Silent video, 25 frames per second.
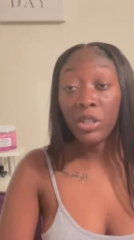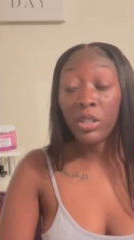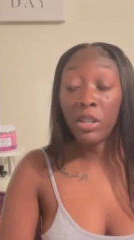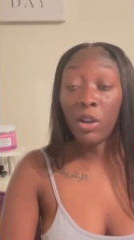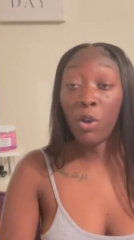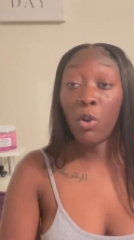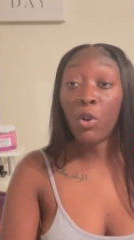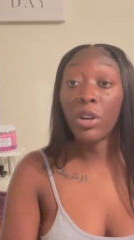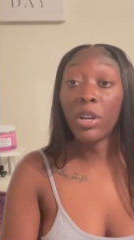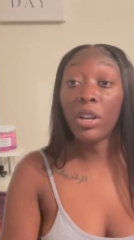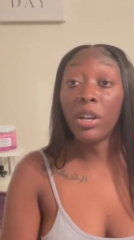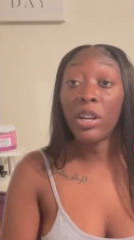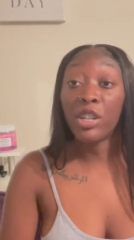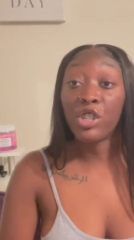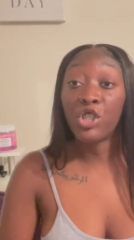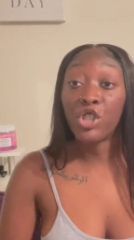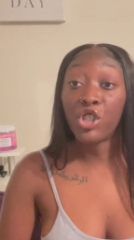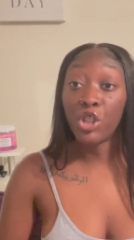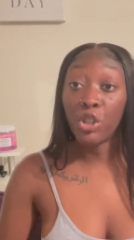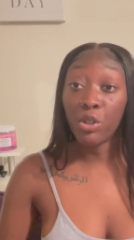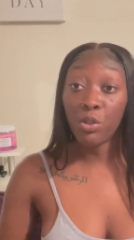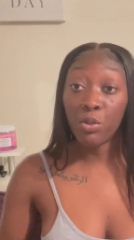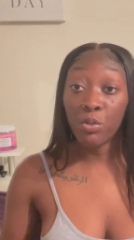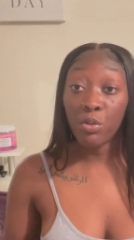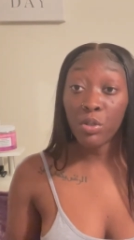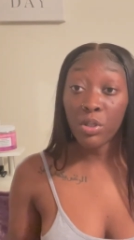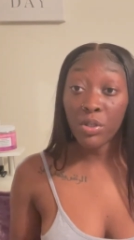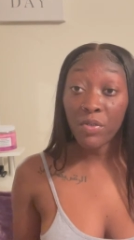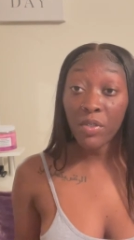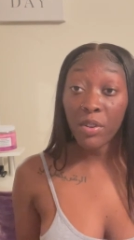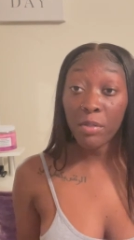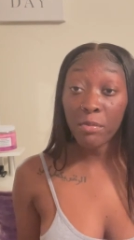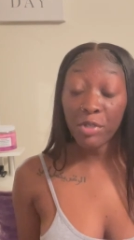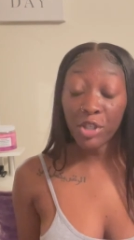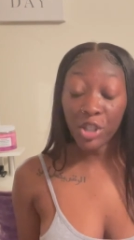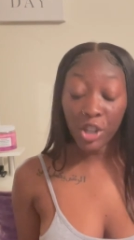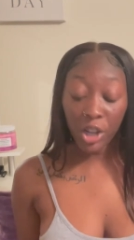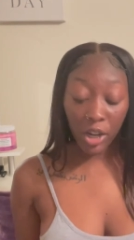ordering shoes
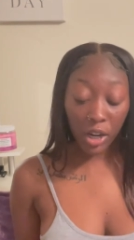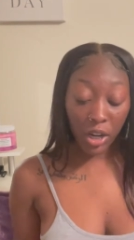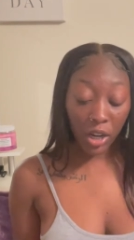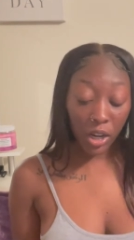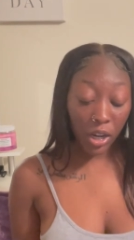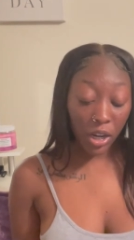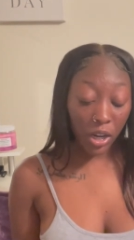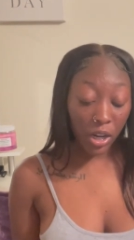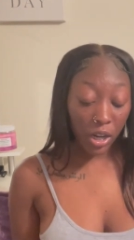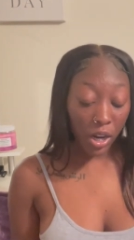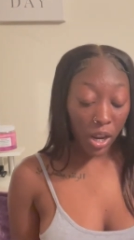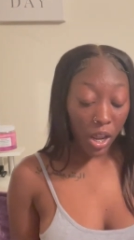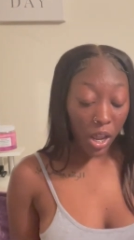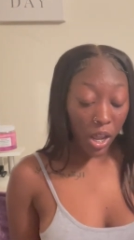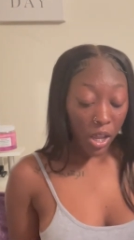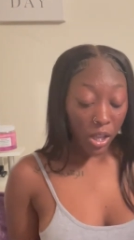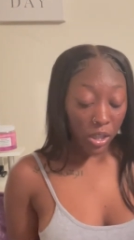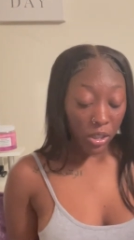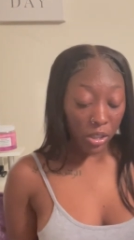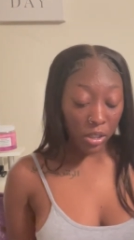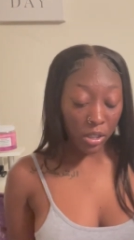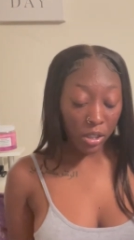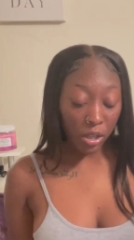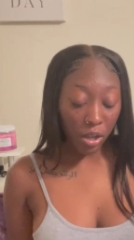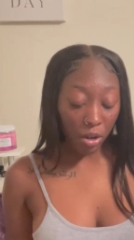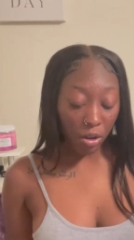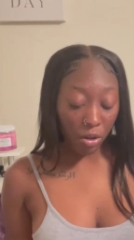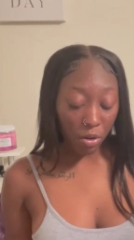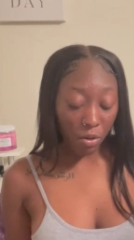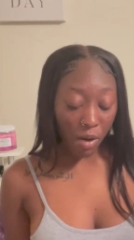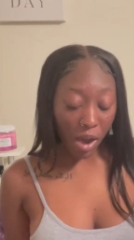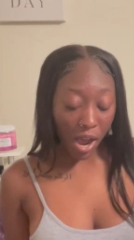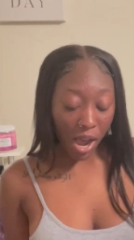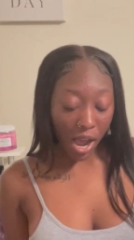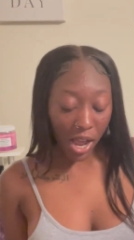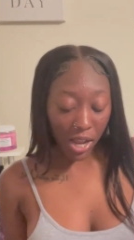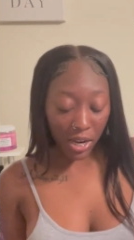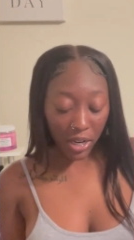from Shein.
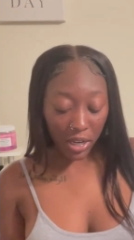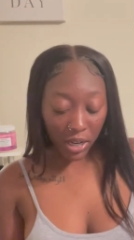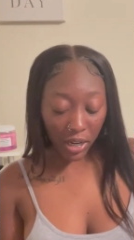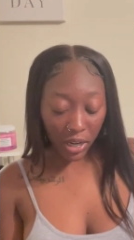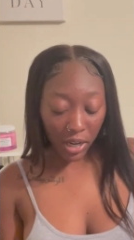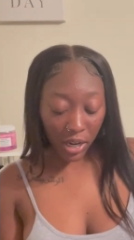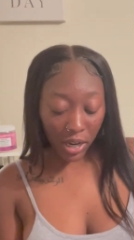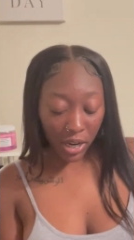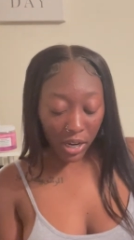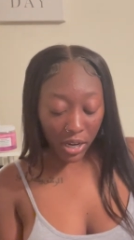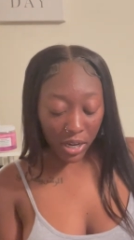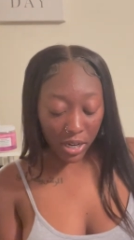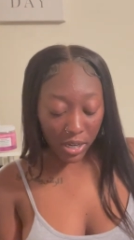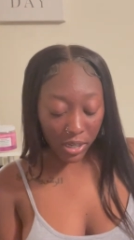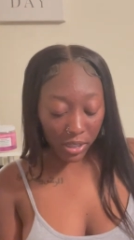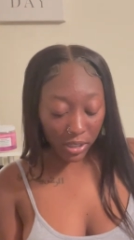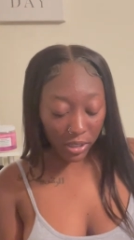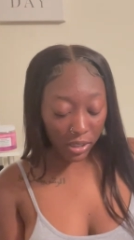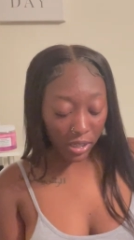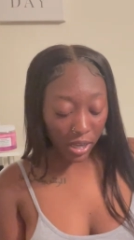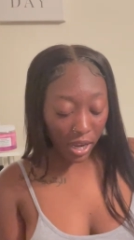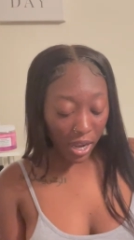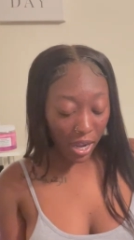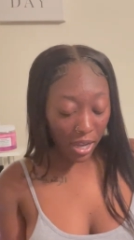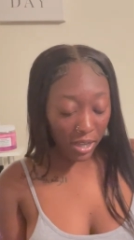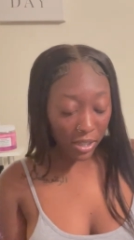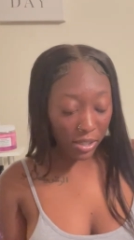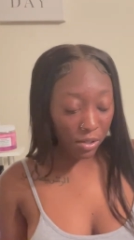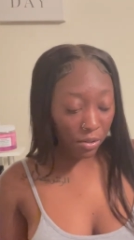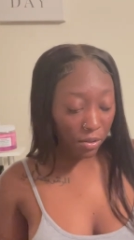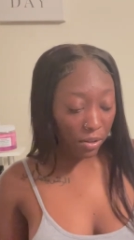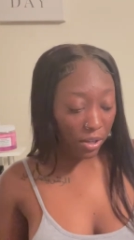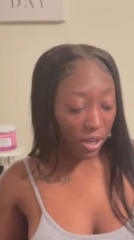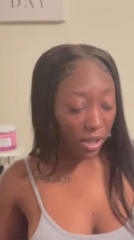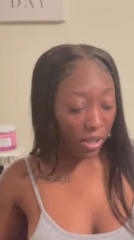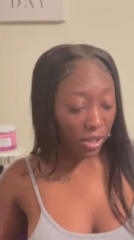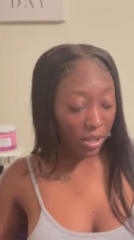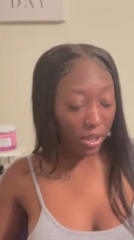So I did decide to
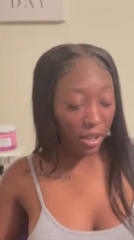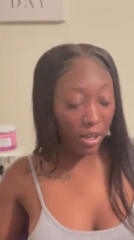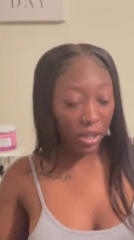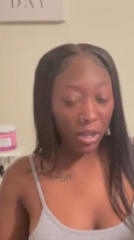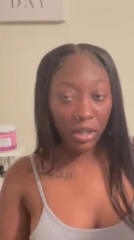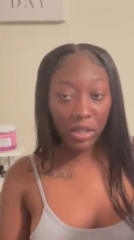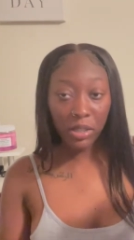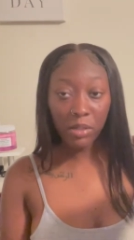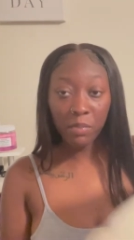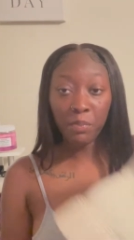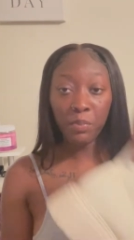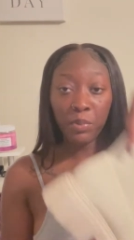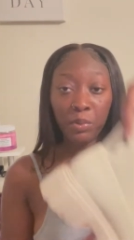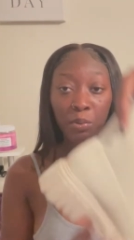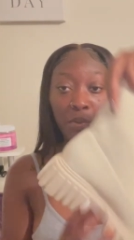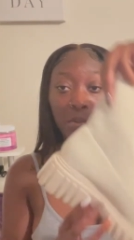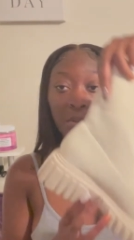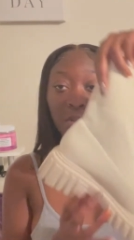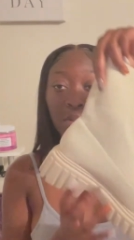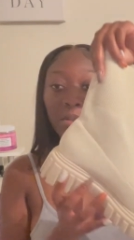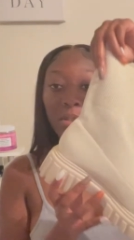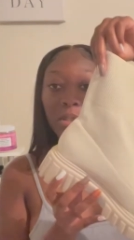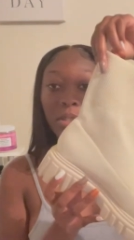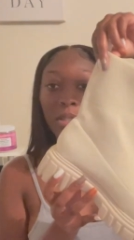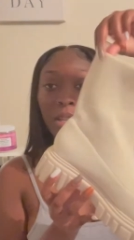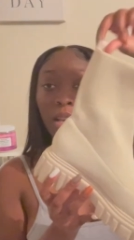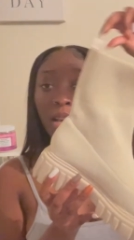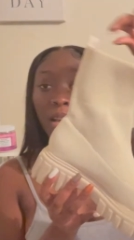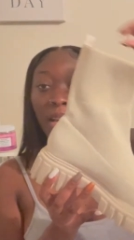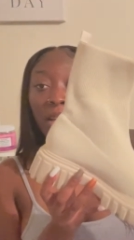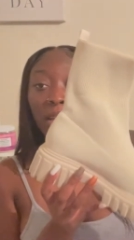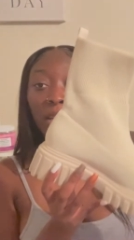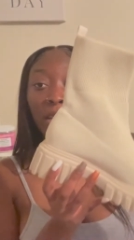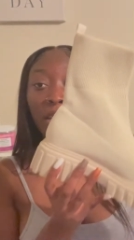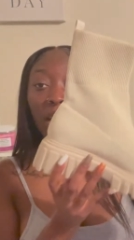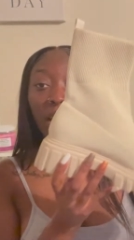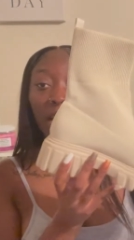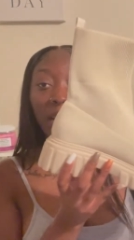get these boots.
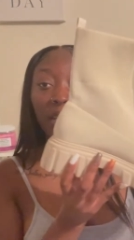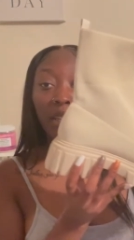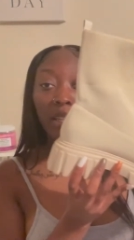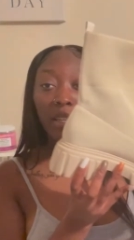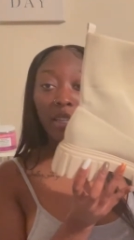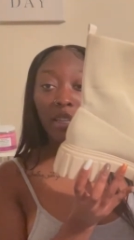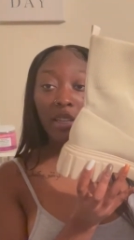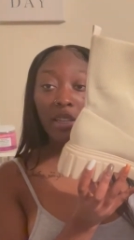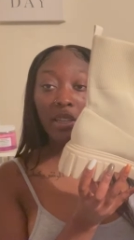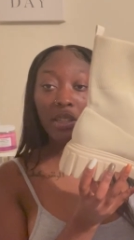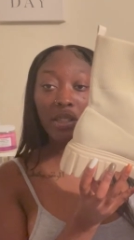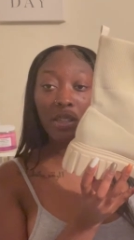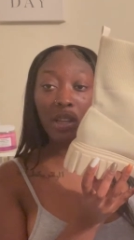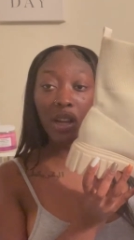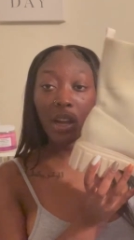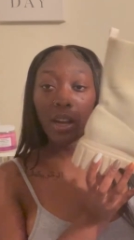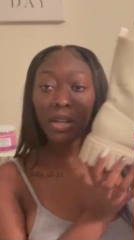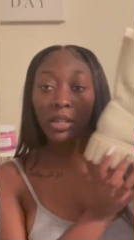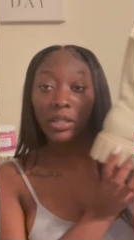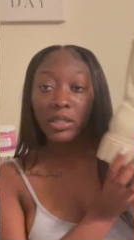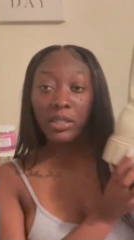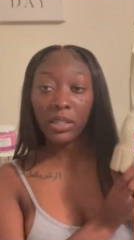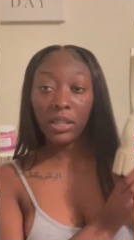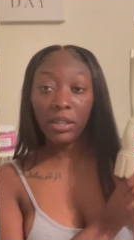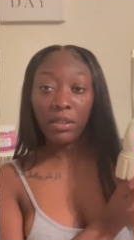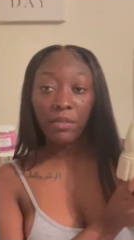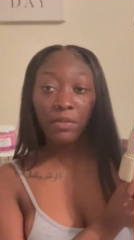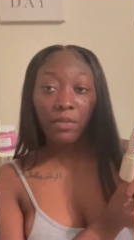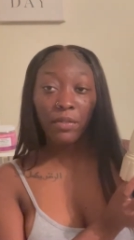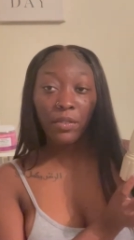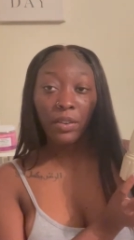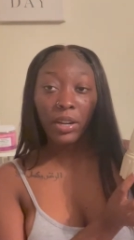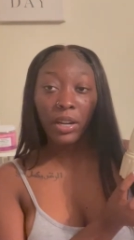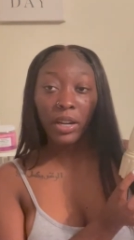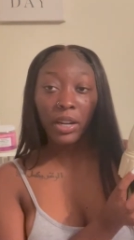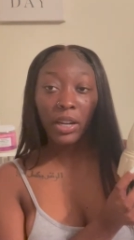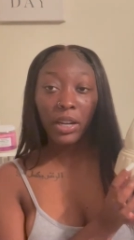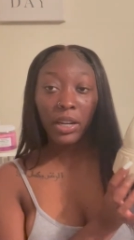Now these are
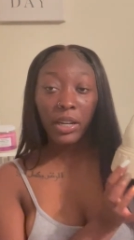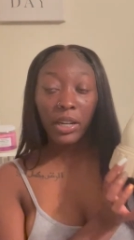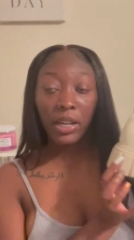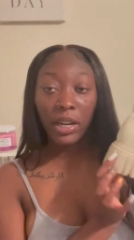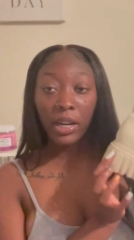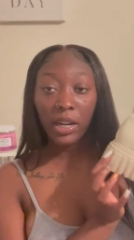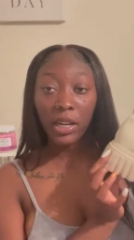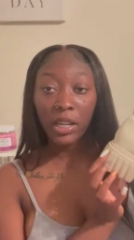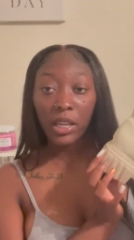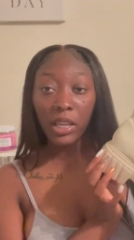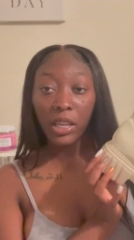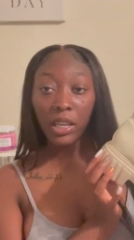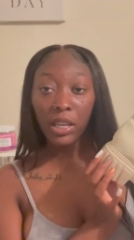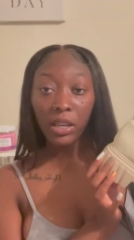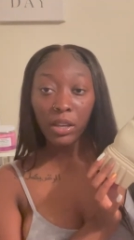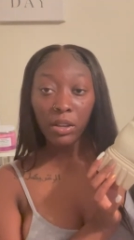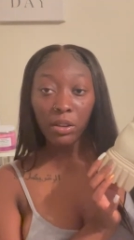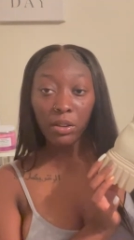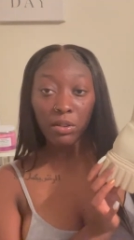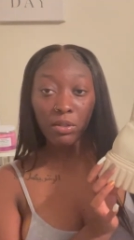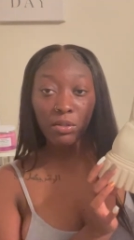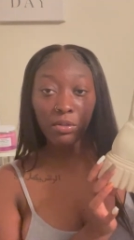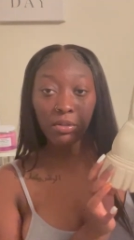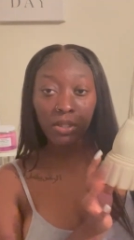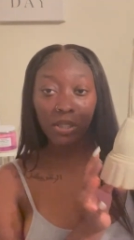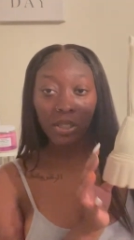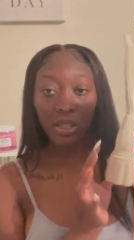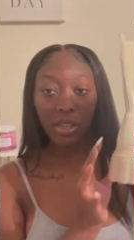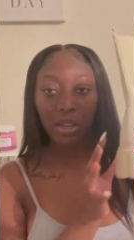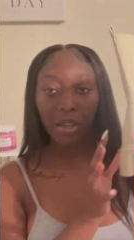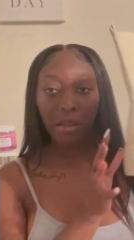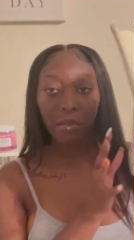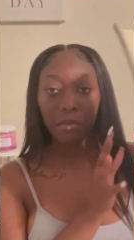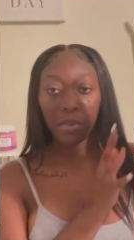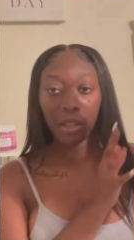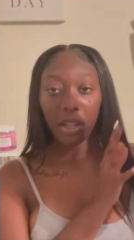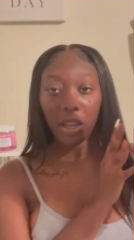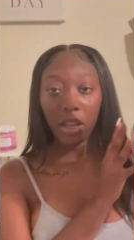different, they're cute, and
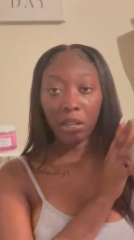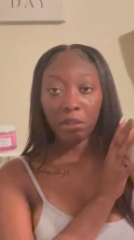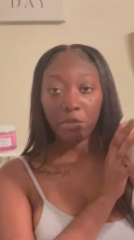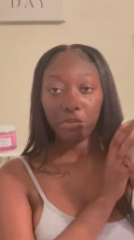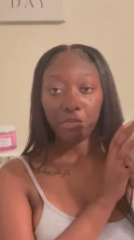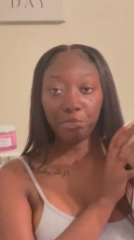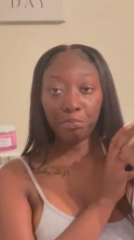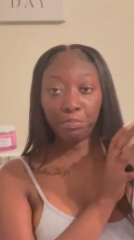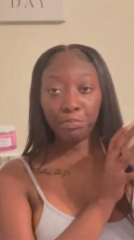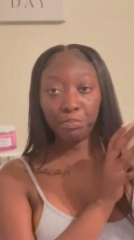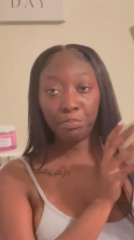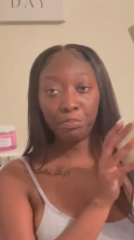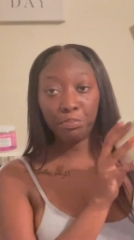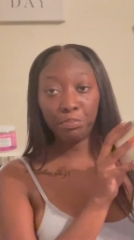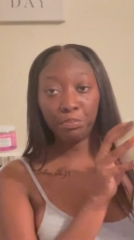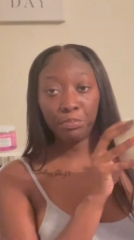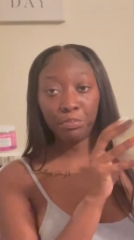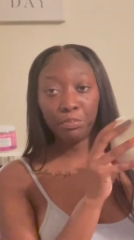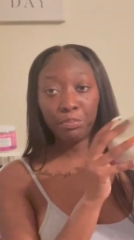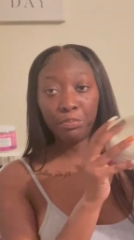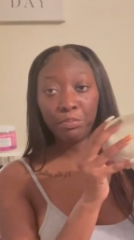I'm like, hmm,